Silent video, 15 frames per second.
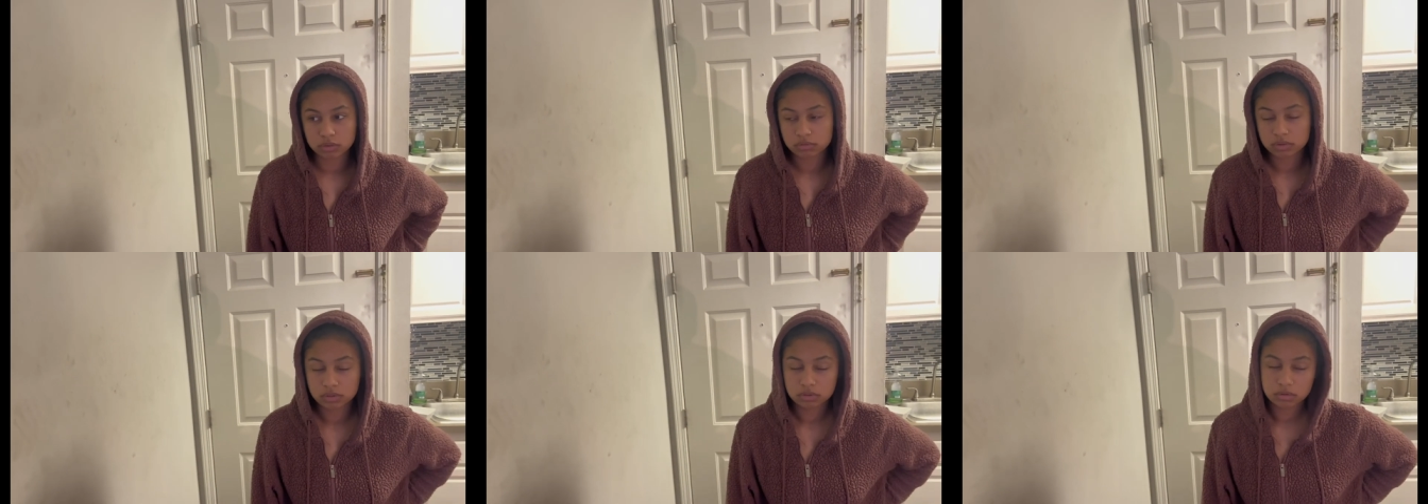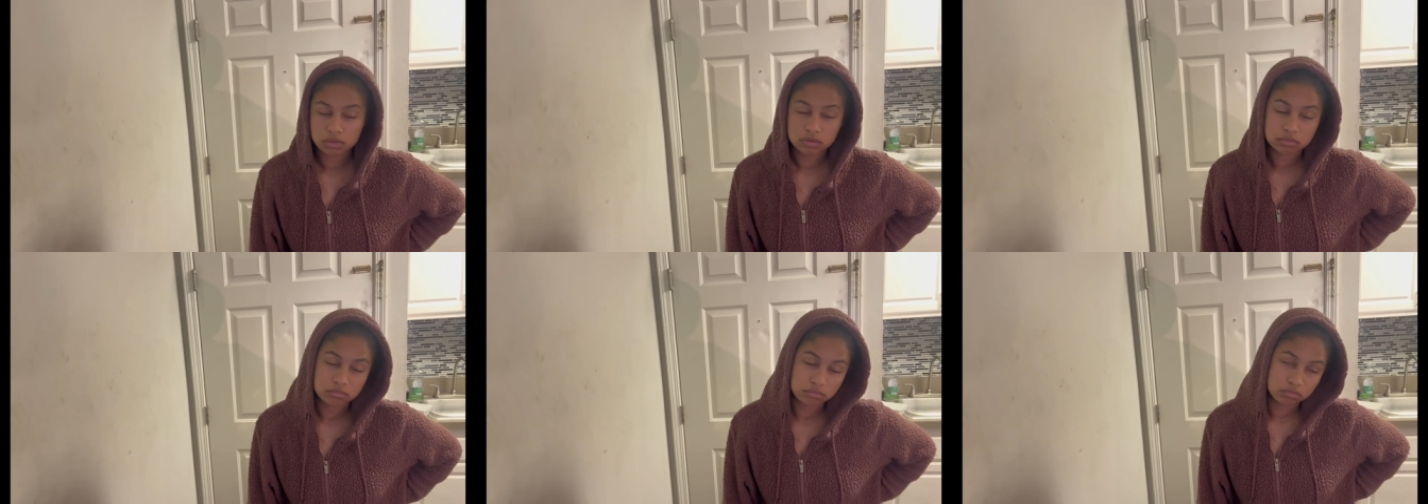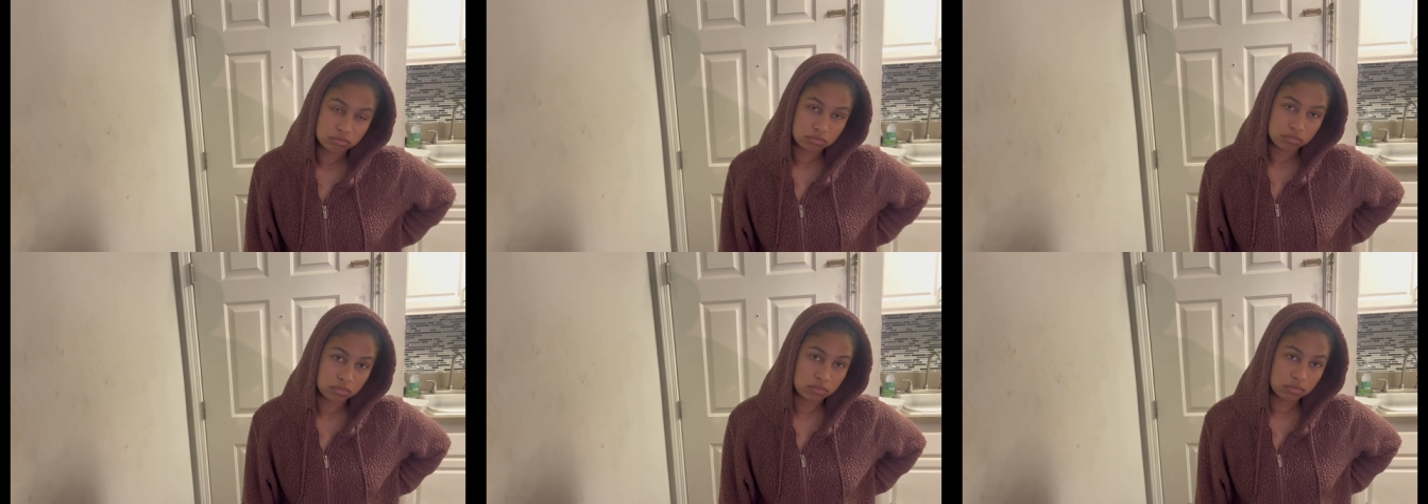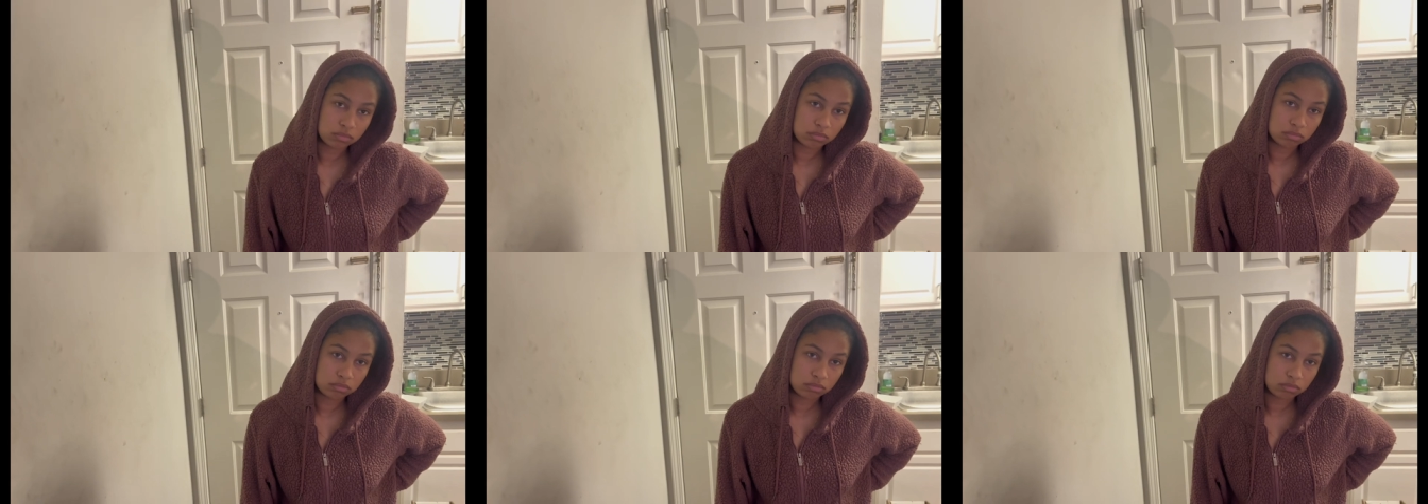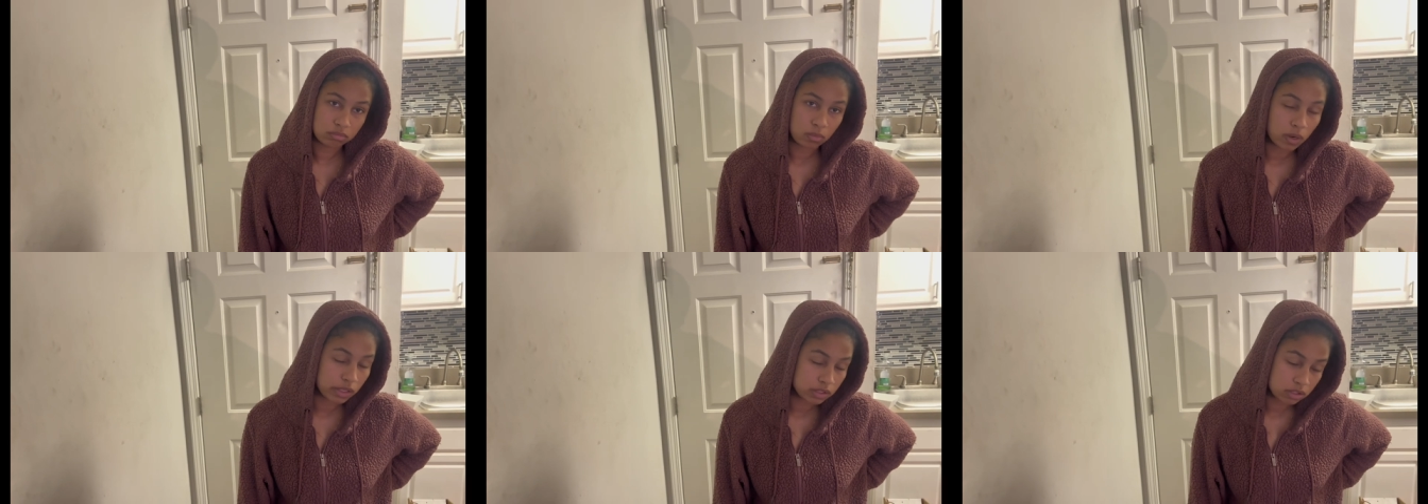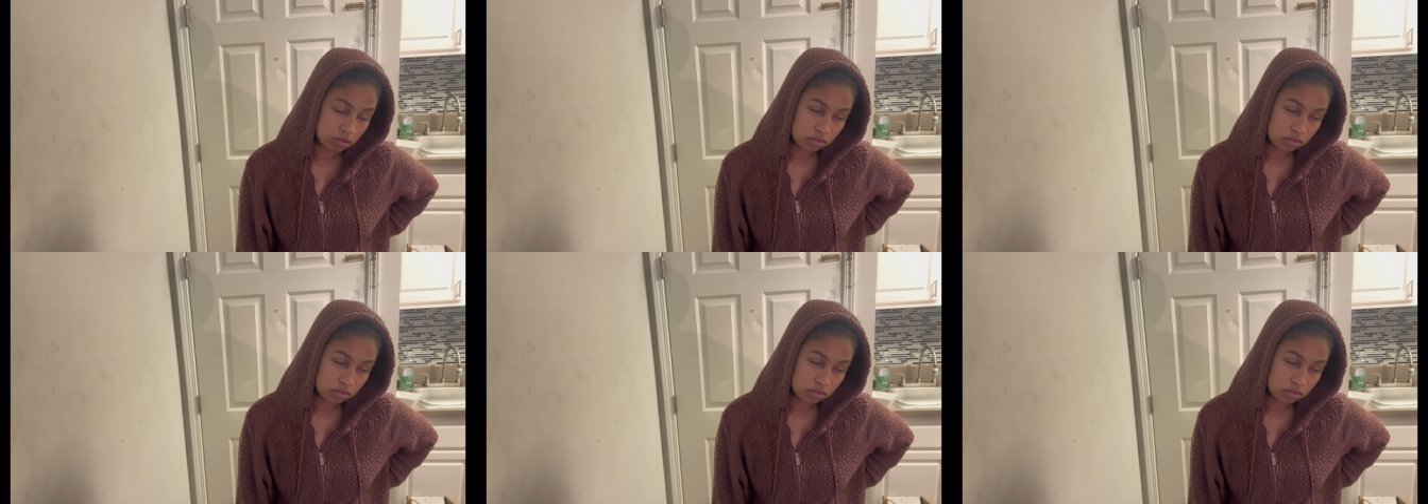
show you something. What I did. What?